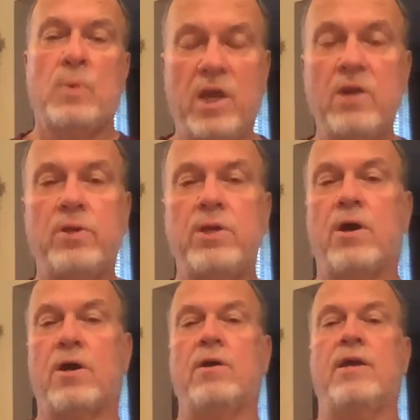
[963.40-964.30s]
Here we
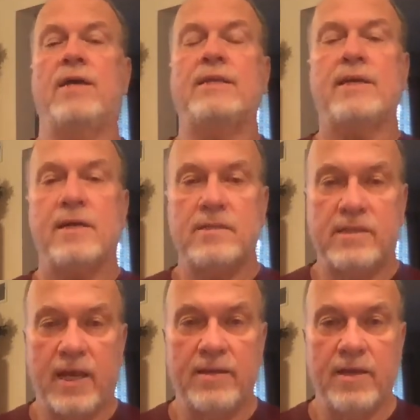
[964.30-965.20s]
are at the
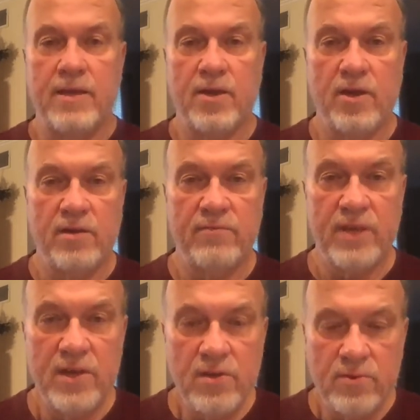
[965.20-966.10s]
onset of
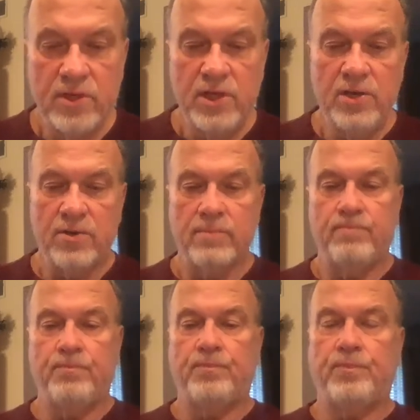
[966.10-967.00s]
another year,
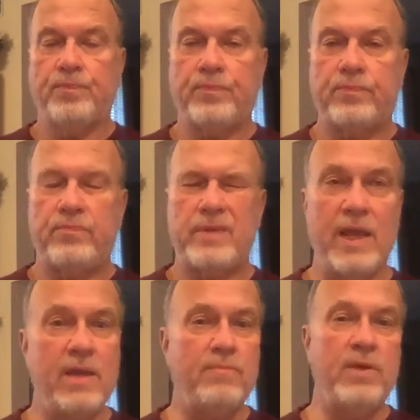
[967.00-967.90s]

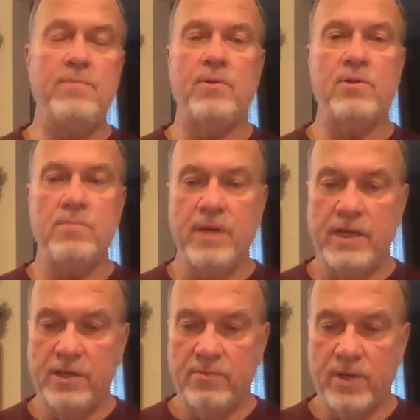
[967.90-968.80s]
and people are
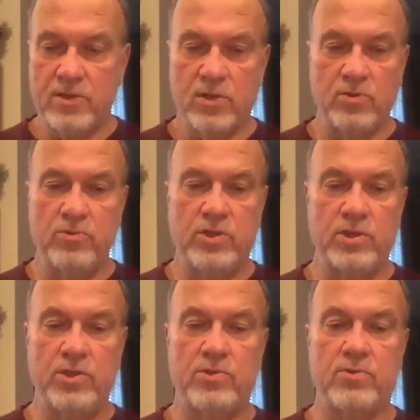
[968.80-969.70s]
making
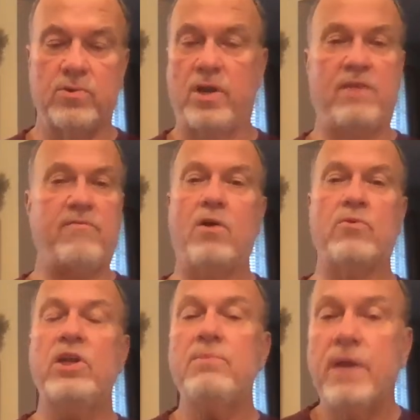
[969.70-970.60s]
resolutions or have
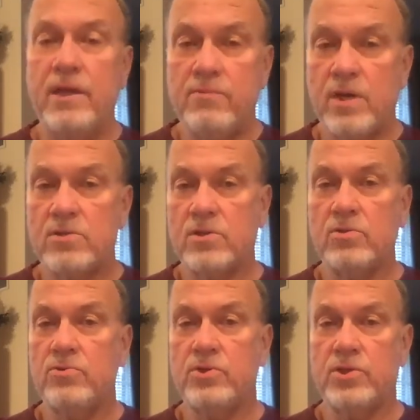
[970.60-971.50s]
already made
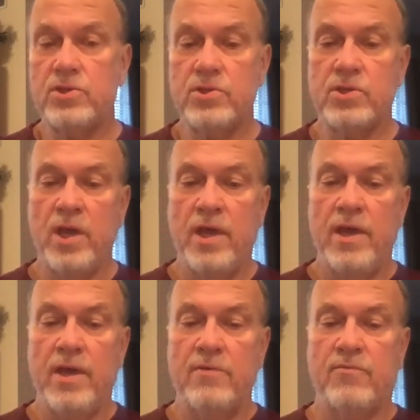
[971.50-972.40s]
resolutions
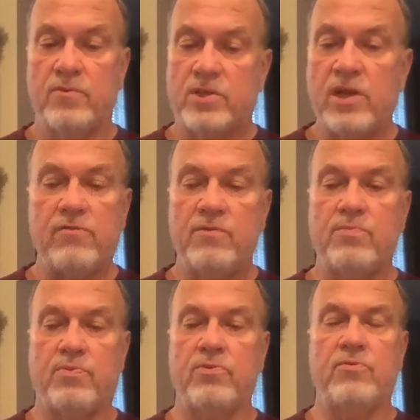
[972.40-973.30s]
for self
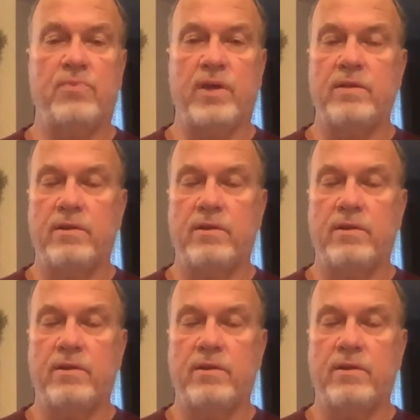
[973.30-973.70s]
improvement.